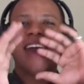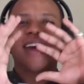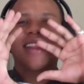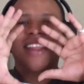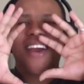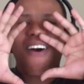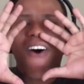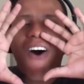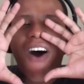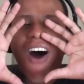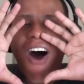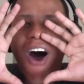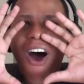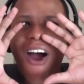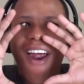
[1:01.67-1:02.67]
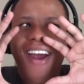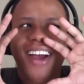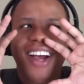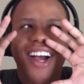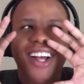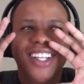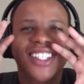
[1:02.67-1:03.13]
there are
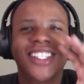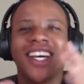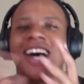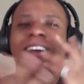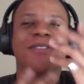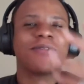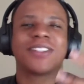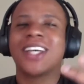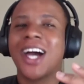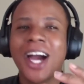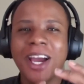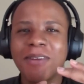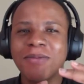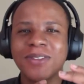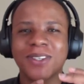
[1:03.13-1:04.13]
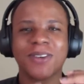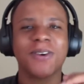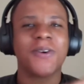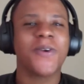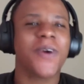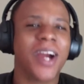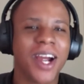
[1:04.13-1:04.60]
a ton of times
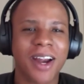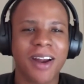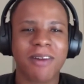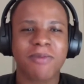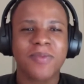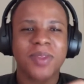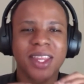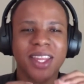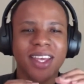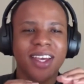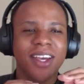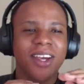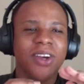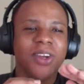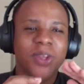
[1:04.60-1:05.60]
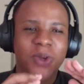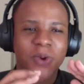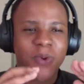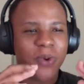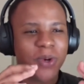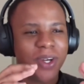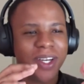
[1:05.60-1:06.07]
where you
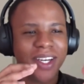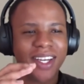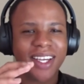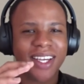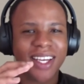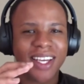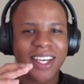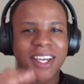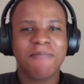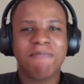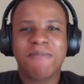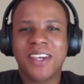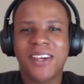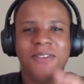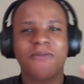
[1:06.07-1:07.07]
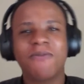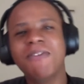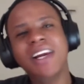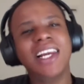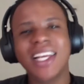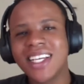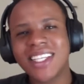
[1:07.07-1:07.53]
would be
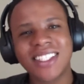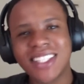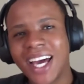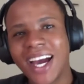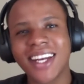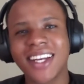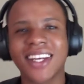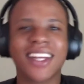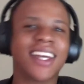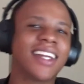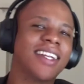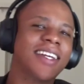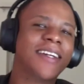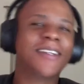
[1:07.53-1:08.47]
really excited and